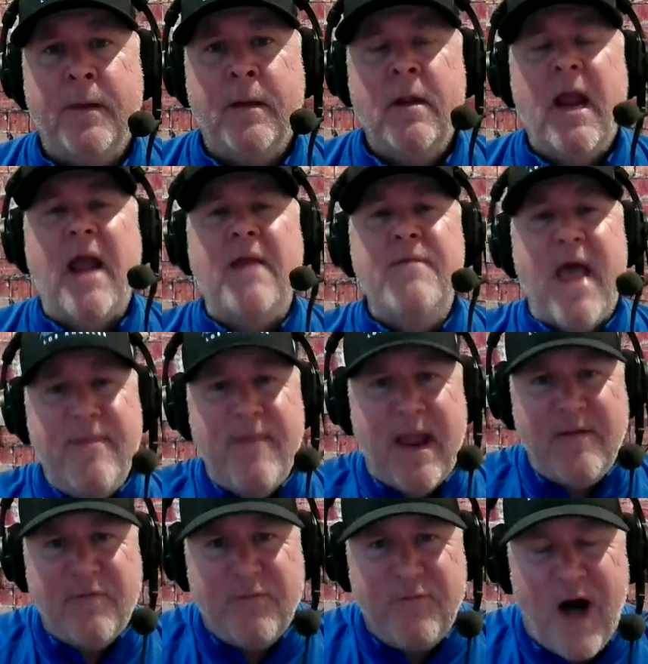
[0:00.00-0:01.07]
And then they
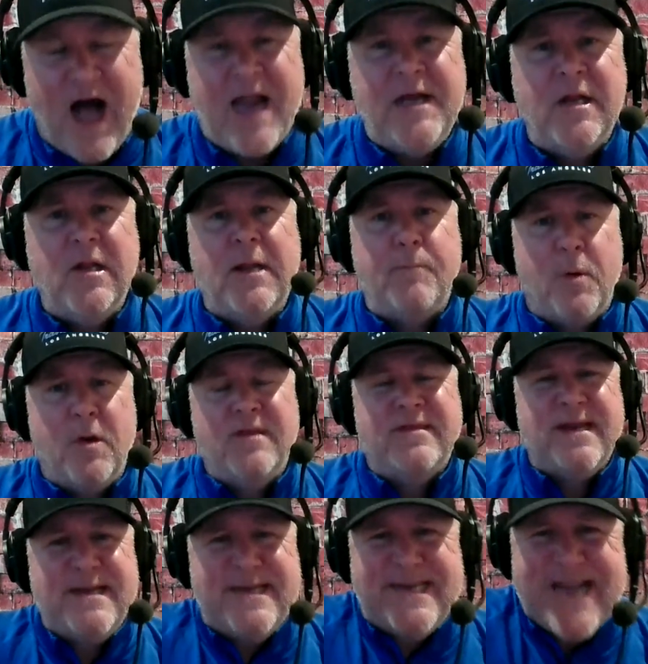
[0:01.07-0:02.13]
finally put
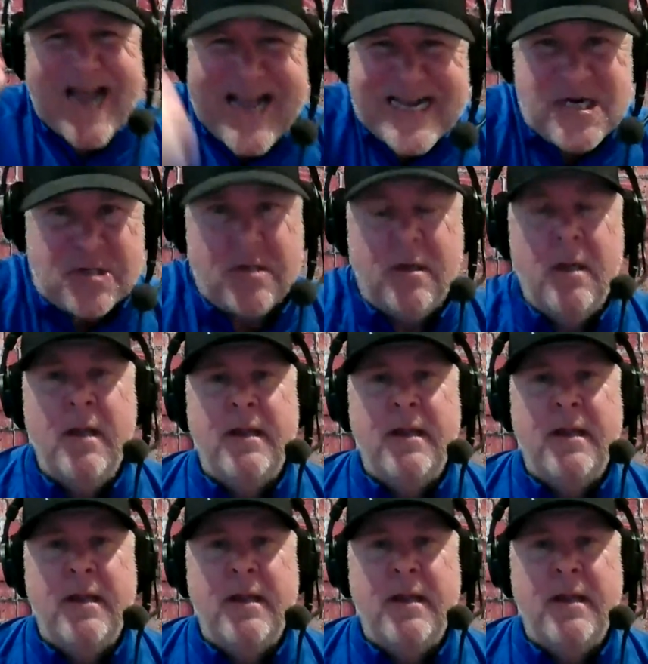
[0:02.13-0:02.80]
the dagger